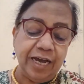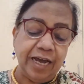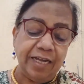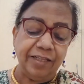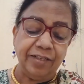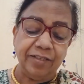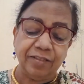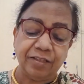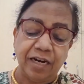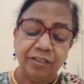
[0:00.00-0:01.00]
and the
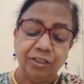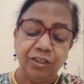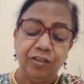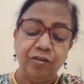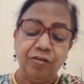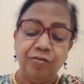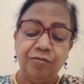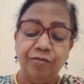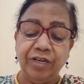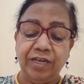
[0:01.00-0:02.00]
destruction of
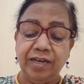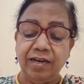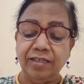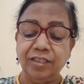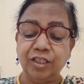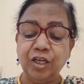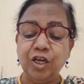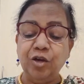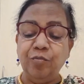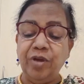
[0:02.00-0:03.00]
vineyards.
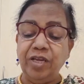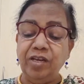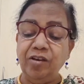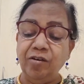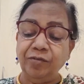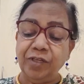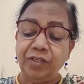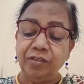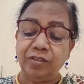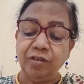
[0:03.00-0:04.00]
Many of the
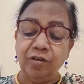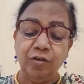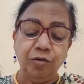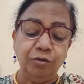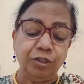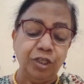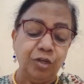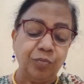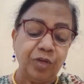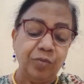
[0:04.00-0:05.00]
disillusioned
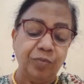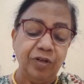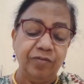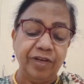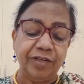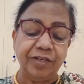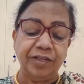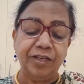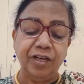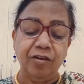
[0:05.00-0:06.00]
people were
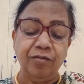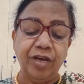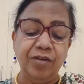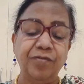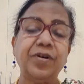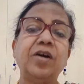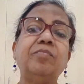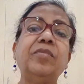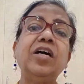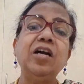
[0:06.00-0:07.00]
turning away from
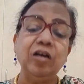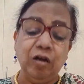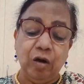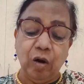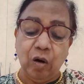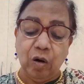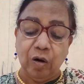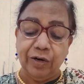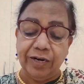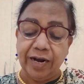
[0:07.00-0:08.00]

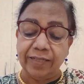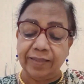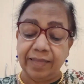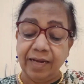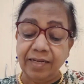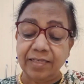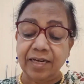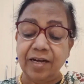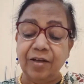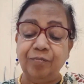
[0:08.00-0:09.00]
God. At that
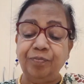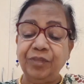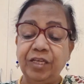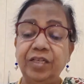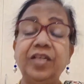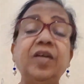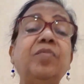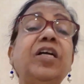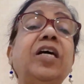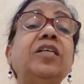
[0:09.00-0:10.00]
time,
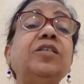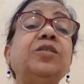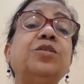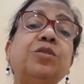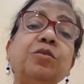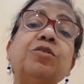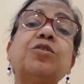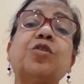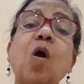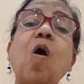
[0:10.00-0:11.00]
Deborah stood
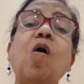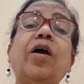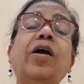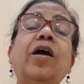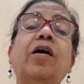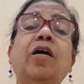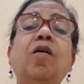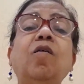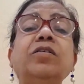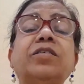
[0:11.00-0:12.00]
strong
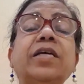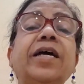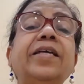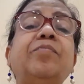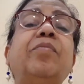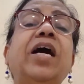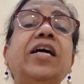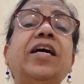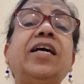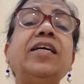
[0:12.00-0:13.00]
alongside
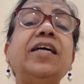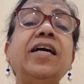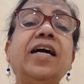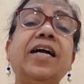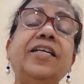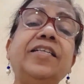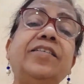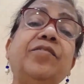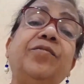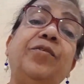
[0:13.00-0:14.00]
Barak and
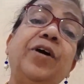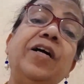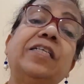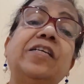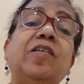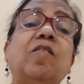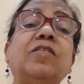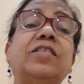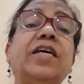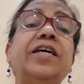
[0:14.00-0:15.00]
worked
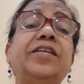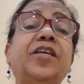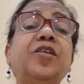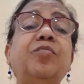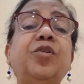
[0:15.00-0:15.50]
alongside him.